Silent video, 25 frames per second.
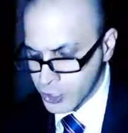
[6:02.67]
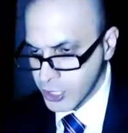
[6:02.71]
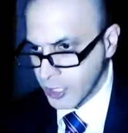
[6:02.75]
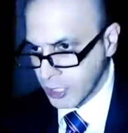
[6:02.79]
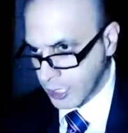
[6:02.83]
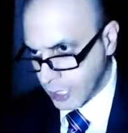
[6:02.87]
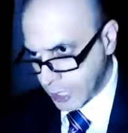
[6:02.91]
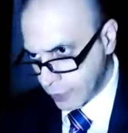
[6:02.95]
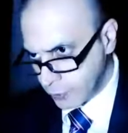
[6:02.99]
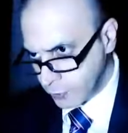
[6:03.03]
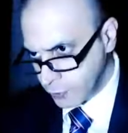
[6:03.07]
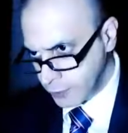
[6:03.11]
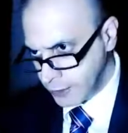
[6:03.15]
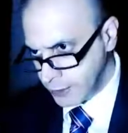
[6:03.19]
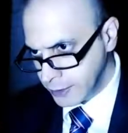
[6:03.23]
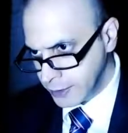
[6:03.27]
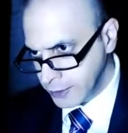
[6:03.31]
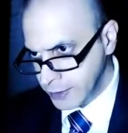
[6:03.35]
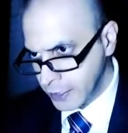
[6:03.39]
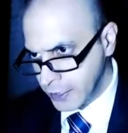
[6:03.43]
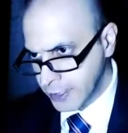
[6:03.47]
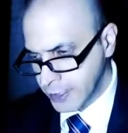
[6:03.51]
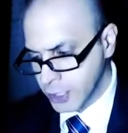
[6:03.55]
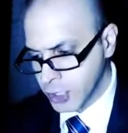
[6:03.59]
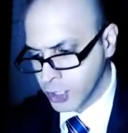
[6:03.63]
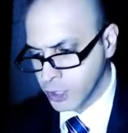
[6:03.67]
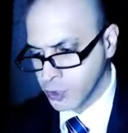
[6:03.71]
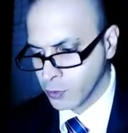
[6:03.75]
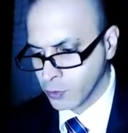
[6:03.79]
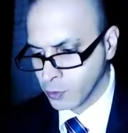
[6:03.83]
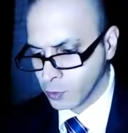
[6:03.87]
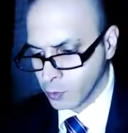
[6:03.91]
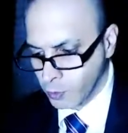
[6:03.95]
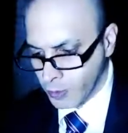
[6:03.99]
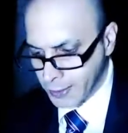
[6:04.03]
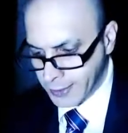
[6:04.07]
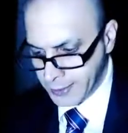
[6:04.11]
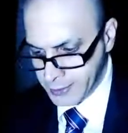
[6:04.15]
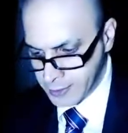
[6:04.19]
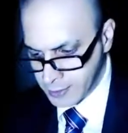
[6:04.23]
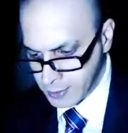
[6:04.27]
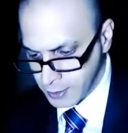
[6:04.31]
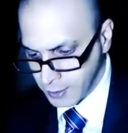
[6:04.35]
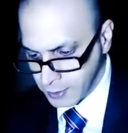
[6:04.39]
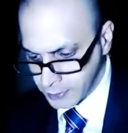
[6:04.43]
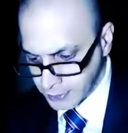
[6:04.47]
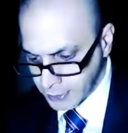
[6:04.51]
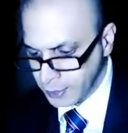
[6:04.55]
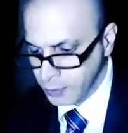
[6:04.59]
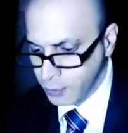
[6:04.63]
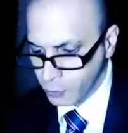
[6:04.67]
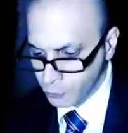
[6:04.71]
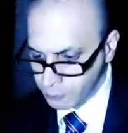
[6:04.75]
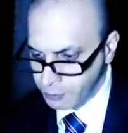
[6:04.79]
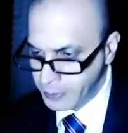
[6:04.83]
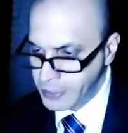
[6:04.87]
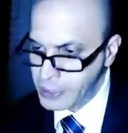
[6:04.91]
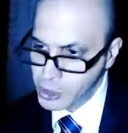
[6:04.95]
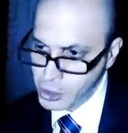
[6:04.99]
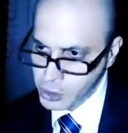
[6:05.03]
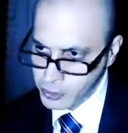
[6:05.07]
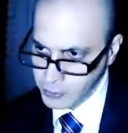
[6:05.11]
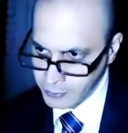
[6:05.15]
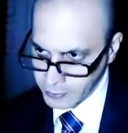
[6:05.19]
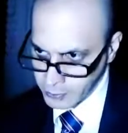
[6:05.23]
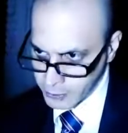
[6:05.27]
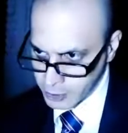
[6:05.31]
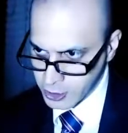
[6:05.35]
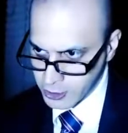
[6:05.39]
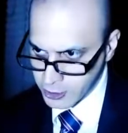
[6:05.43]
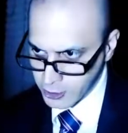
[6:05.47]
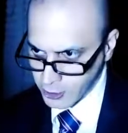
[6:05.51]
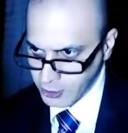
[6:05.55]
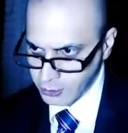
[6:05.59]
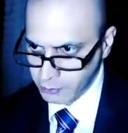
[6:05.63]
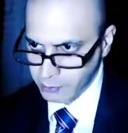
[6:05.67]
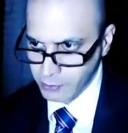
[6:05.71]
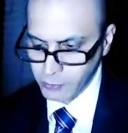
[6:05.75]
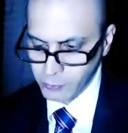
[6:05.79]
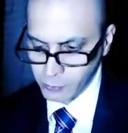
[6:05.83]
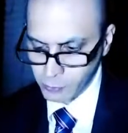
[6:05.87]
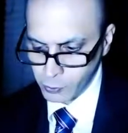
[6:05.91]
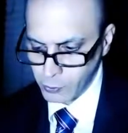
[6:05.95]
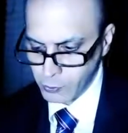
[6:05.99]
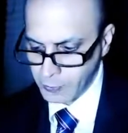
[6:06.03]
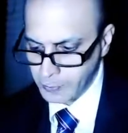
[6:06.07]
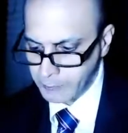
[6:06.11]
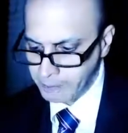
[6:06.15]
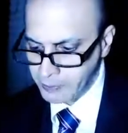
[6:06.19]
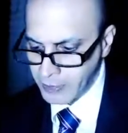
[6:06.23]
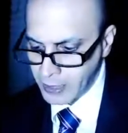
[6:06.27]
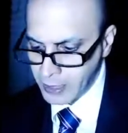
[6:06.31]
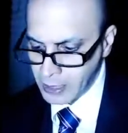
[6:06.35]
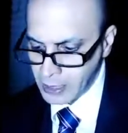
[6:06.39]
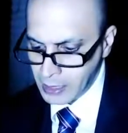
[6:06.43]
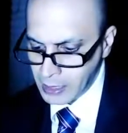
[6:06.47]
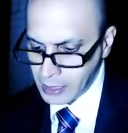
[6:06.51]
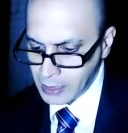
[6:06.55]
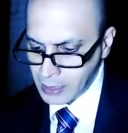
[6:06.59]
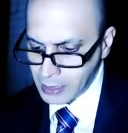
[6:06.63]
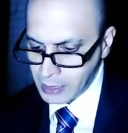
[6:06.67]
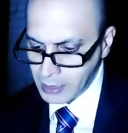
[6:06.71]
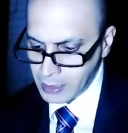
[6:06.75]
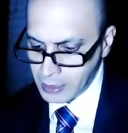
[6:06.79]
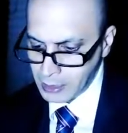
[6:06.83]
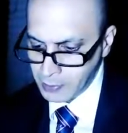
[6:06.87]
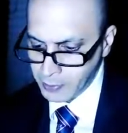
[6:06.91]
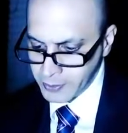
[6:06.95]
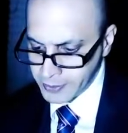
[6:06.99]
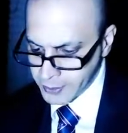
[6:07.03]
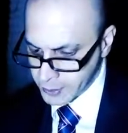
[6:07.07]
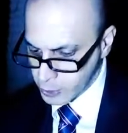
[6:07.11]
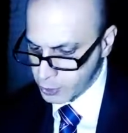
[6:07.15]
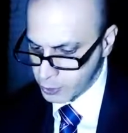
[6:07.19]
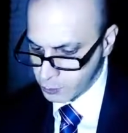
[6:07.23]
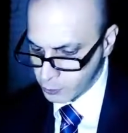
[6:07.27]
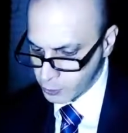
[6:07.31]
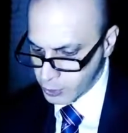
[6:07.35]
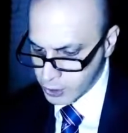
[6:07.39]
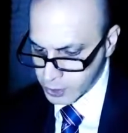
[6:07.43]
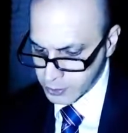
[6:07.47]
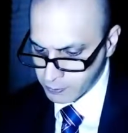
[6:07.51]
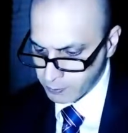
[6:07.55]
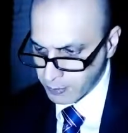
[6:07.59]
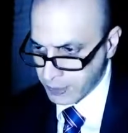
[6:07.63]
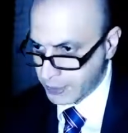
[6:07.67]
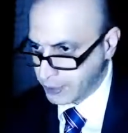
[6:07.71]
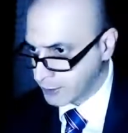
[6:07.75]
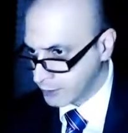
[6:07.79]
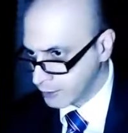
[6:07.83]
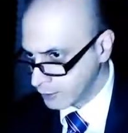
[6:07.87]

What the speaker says: Harry Dexter White. Again, I've mentioned this guy before. But this was back in